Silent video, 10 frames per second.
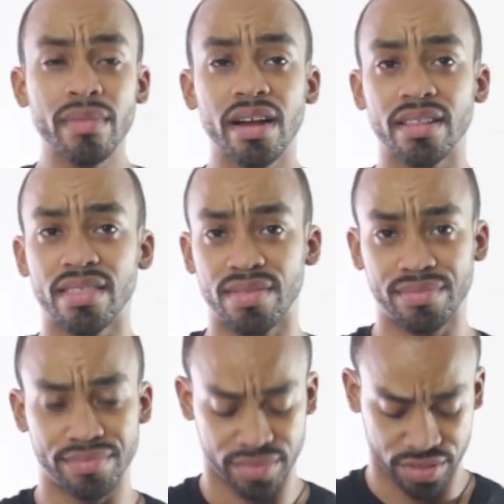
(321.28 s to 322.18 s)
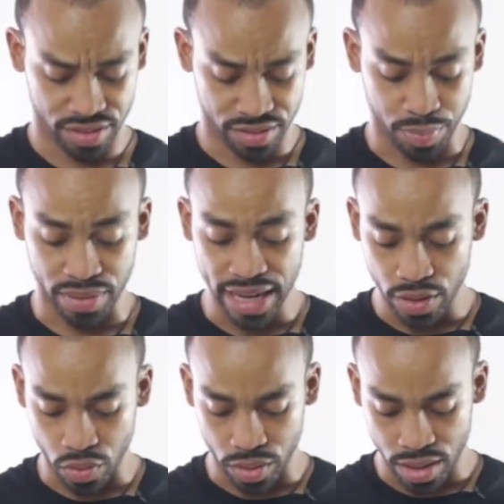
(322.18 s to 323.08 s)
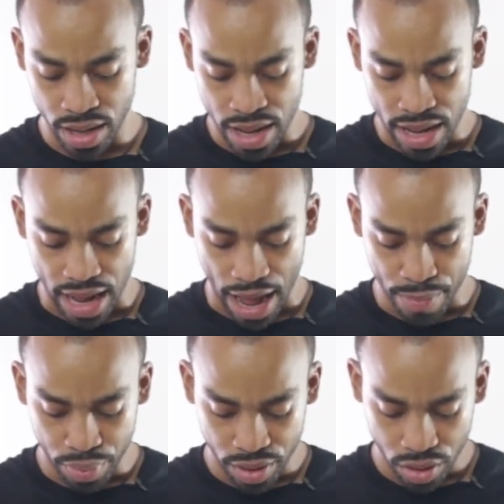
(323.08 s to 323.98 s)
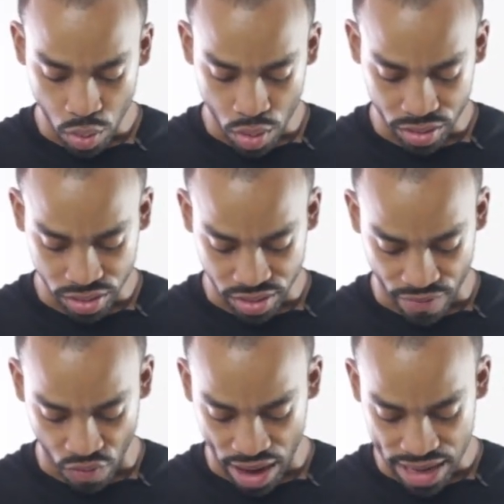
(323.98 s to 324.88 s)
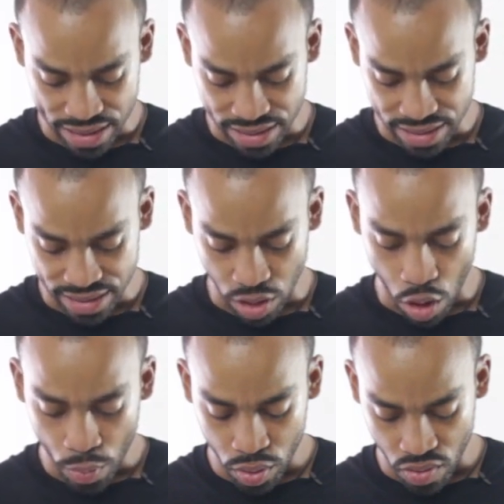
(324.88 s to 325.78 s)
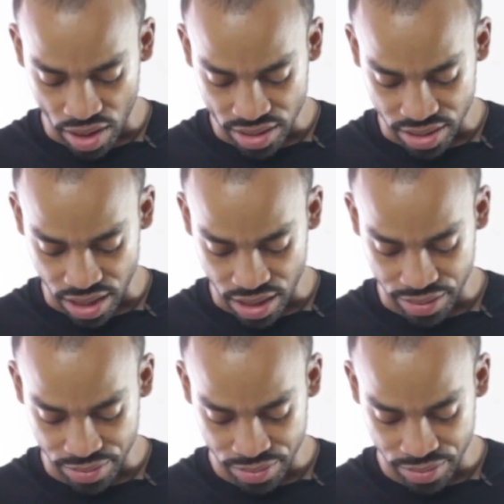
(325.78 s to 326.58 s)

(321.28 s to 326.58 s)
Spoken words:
my plate on, I put it on the right, all on the right side.